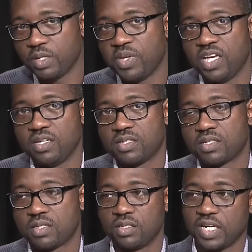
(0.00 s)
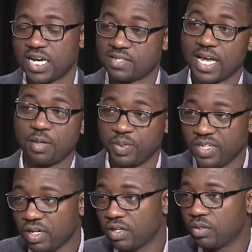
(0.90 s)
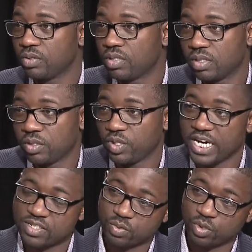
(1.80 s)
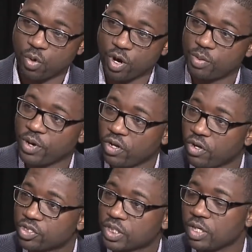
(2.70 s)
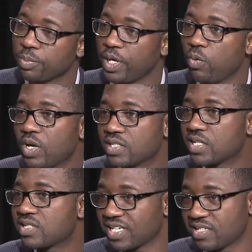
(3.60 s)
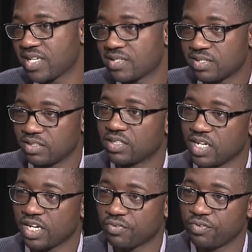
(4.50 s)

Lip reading: means you guys IPO'd, you guys were acquired by a larger company. What does success look like for